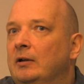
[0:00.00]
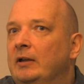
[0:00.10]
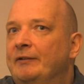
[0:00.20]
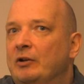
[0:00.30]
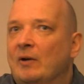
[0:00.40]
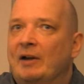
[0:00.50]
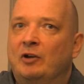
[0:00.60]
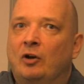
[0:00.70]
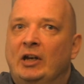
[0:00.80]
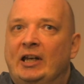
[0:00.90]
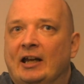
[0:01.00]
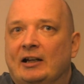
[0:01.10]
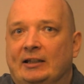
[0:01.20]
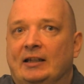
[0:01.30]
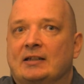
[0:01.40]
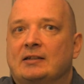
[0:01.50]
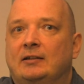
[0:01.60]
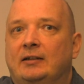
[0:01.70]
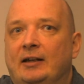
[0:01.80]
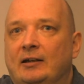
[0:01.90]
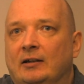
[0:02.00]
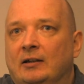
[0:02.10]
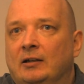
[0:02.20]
if you have nonlinearities, then